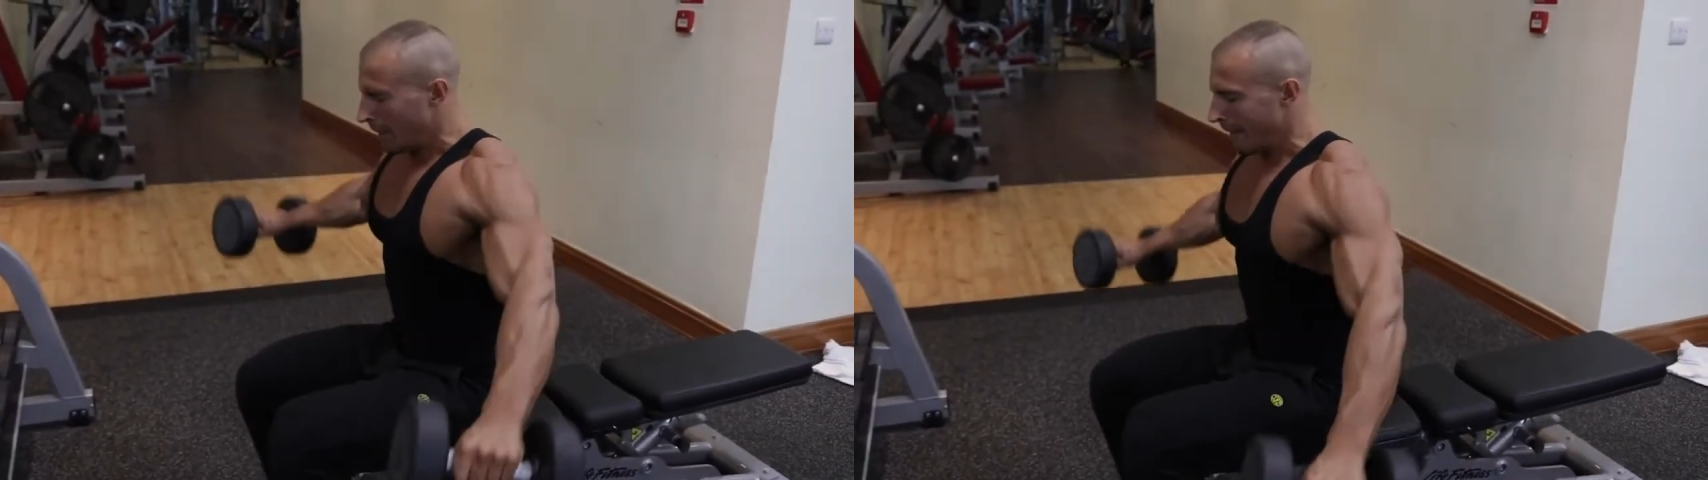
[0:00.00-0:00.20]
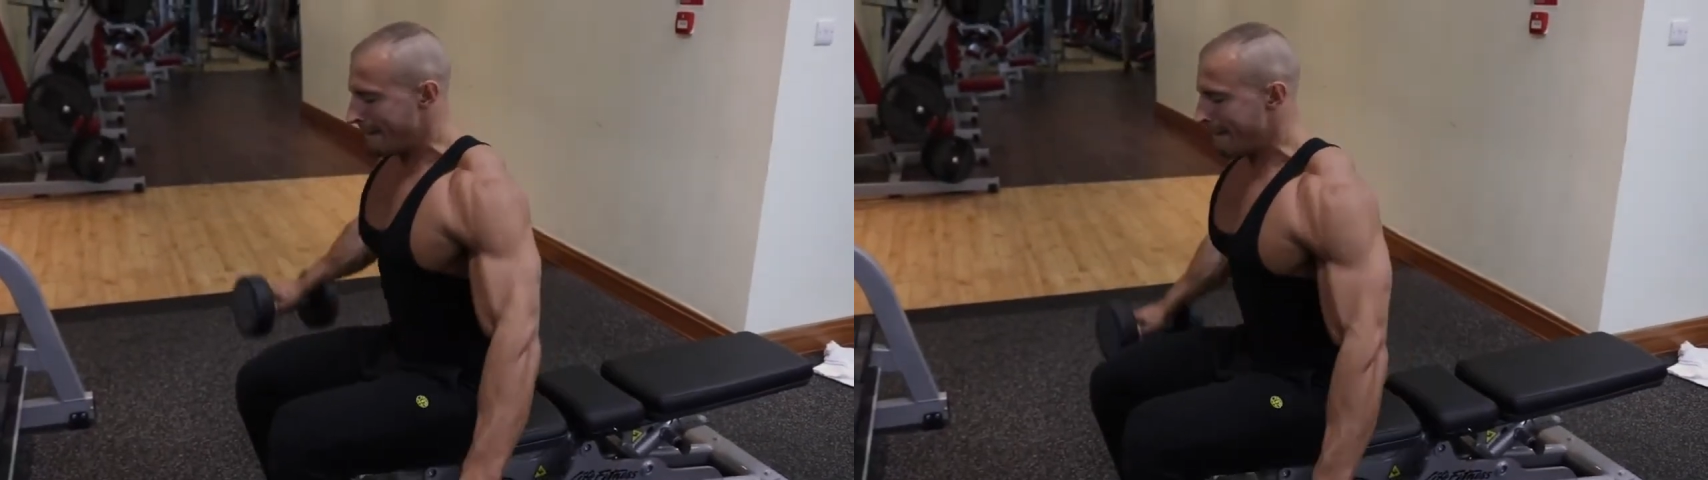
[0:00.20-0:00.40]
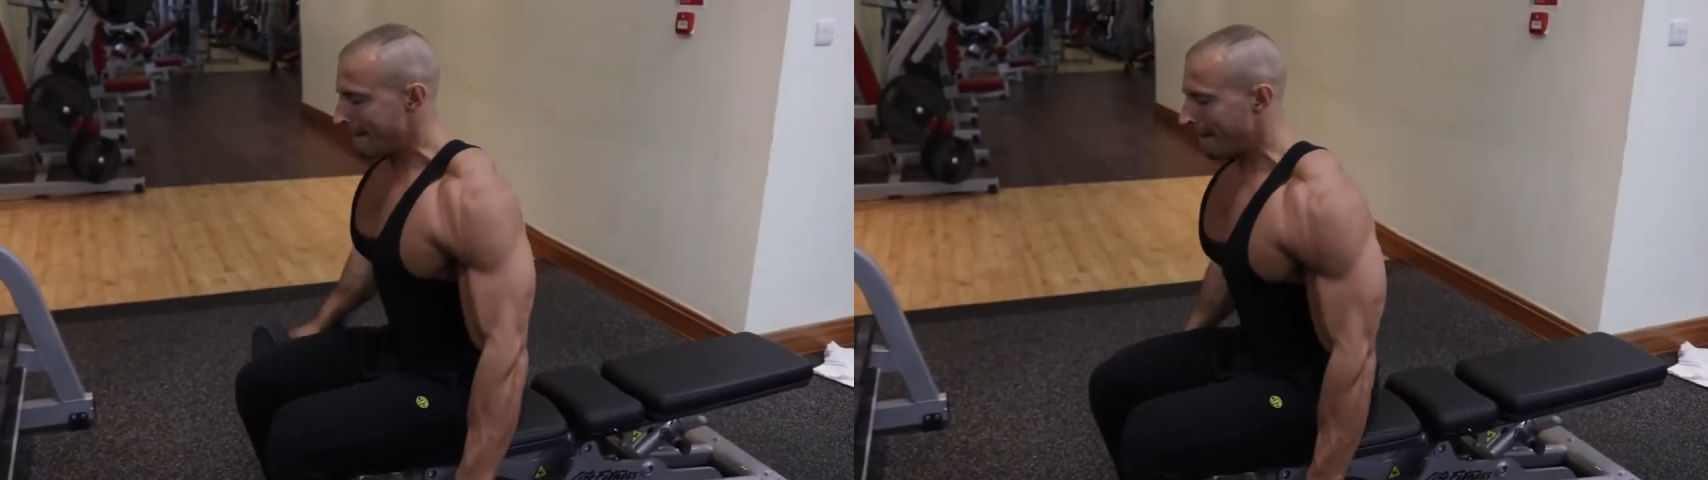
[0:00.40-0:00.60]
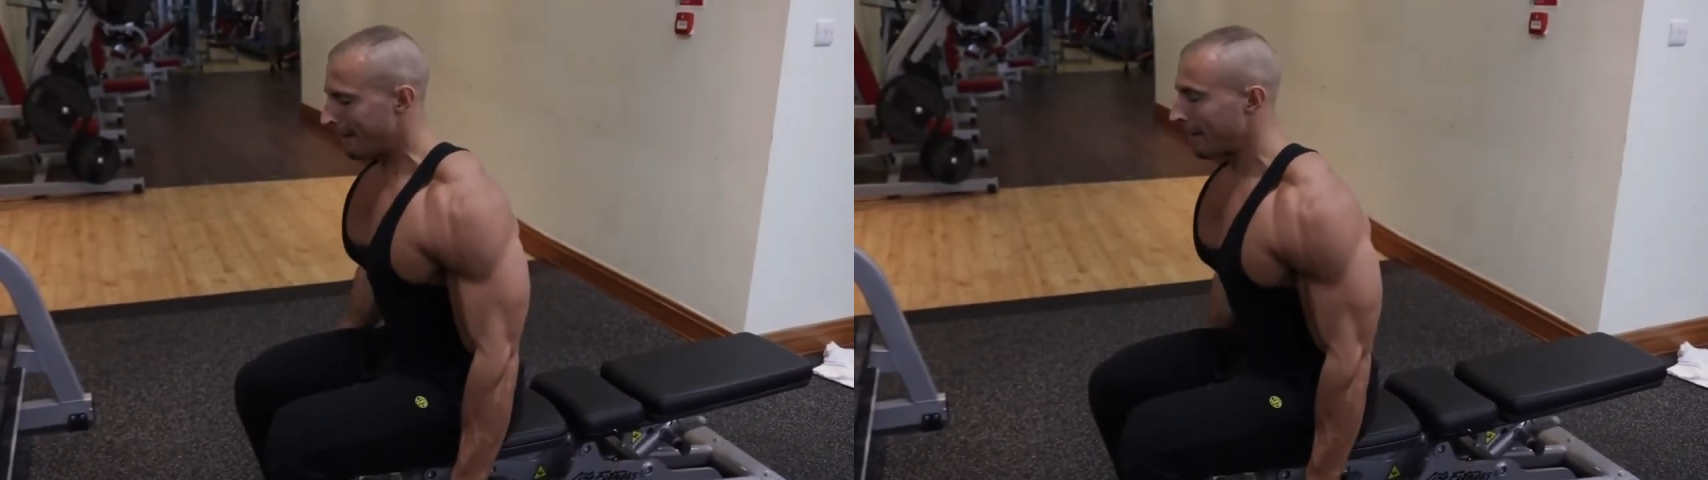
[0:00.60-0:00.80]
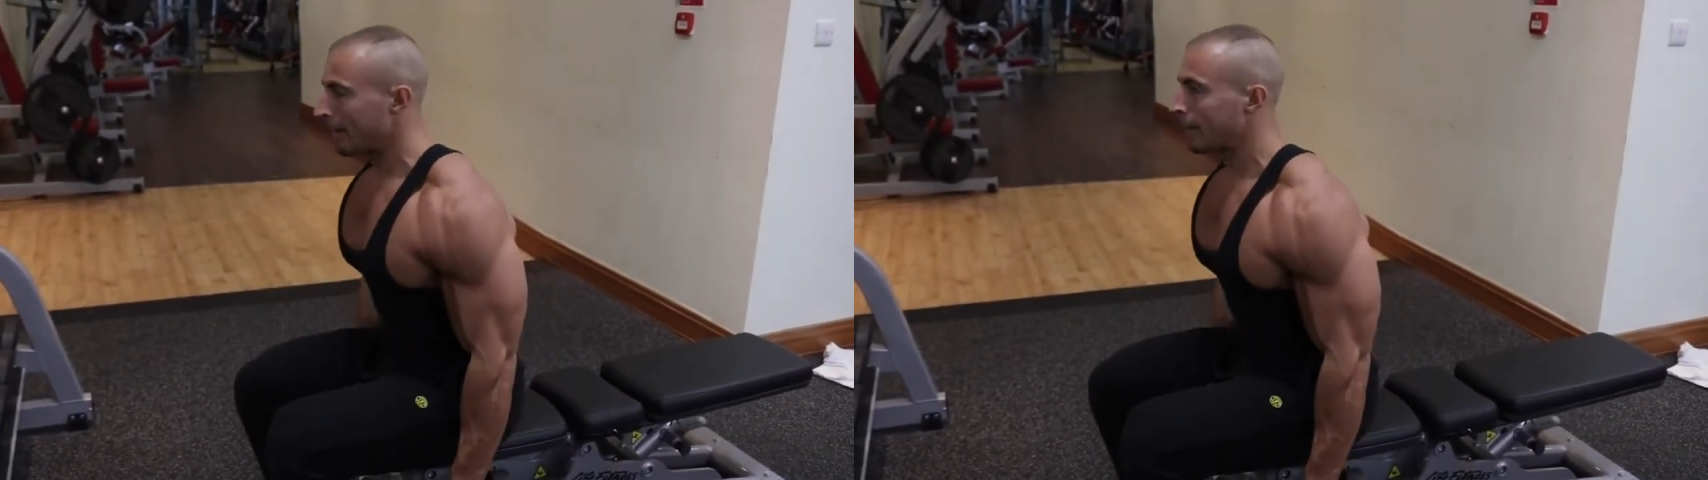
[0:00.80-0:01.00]
on 6
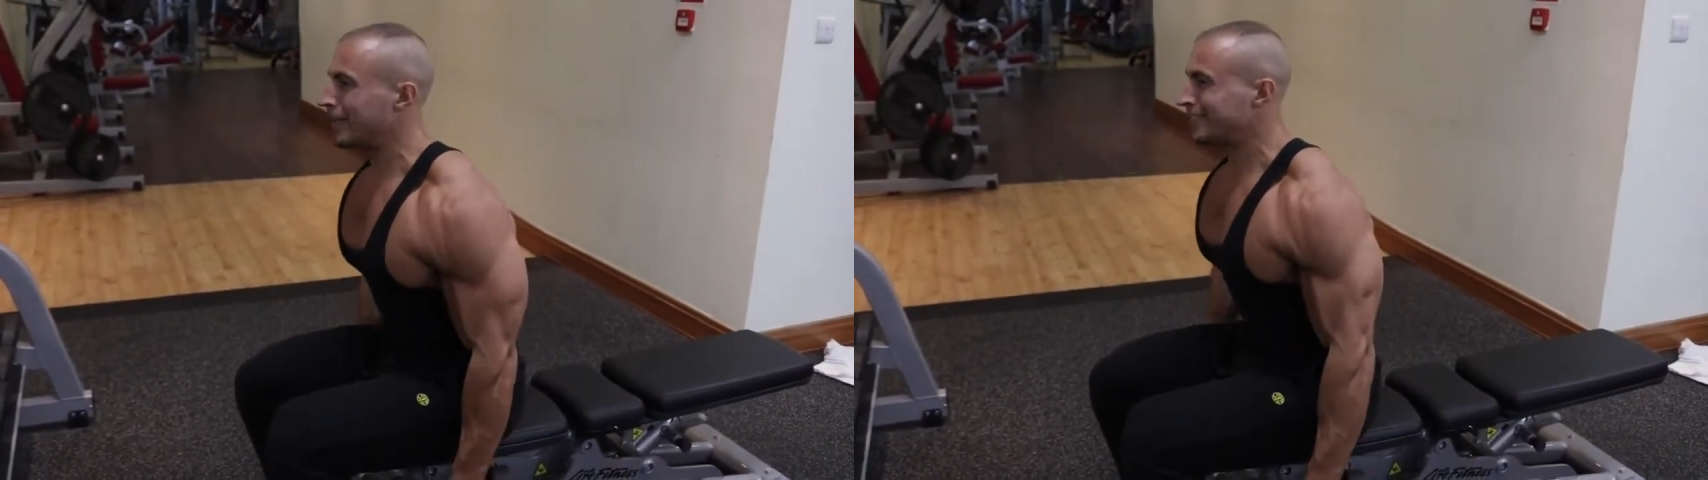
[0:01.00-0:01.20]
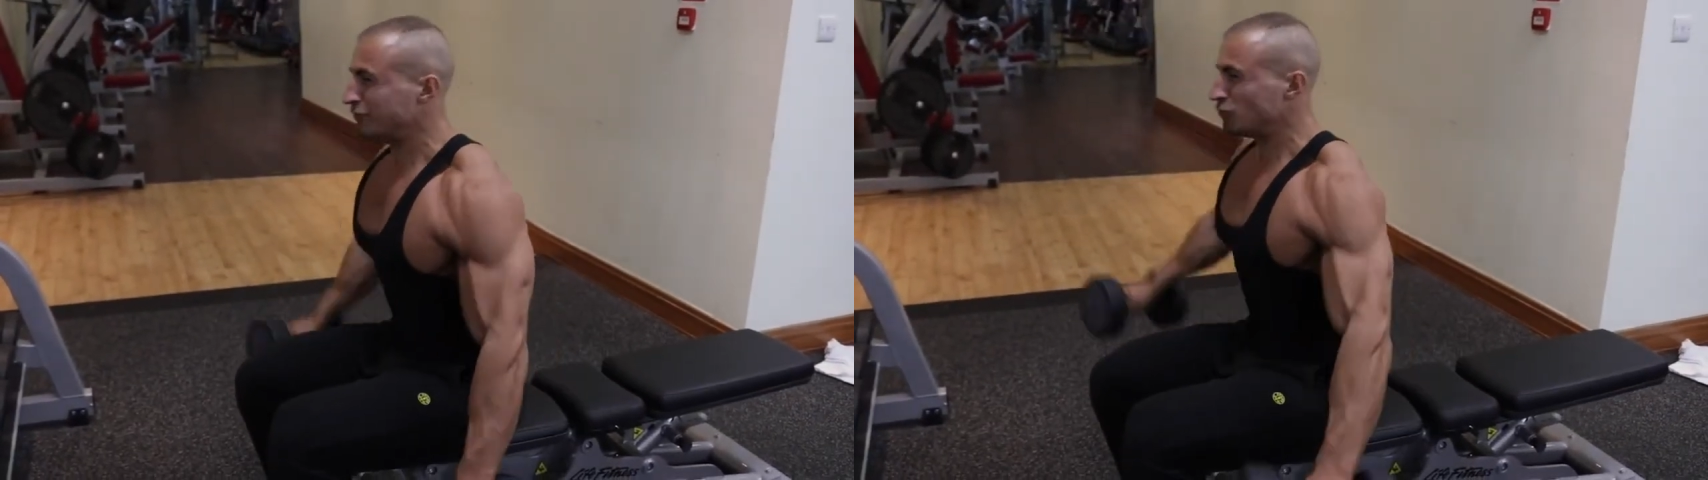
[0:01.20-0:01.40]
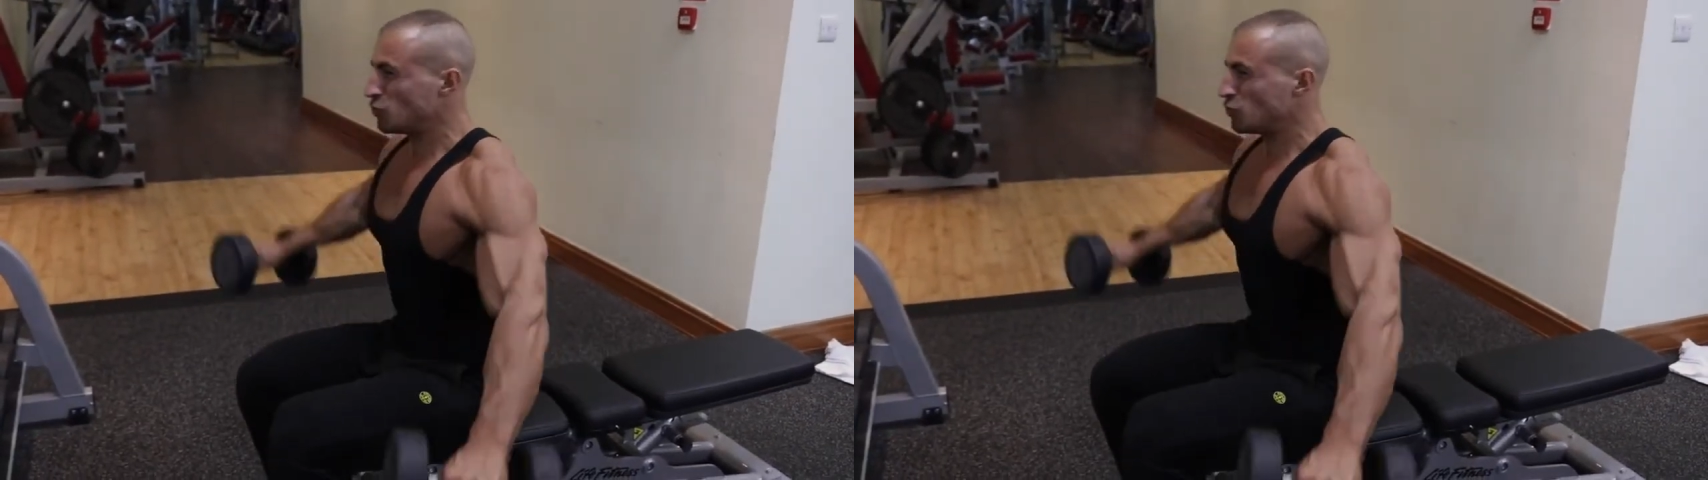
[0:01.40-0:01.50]
kilos.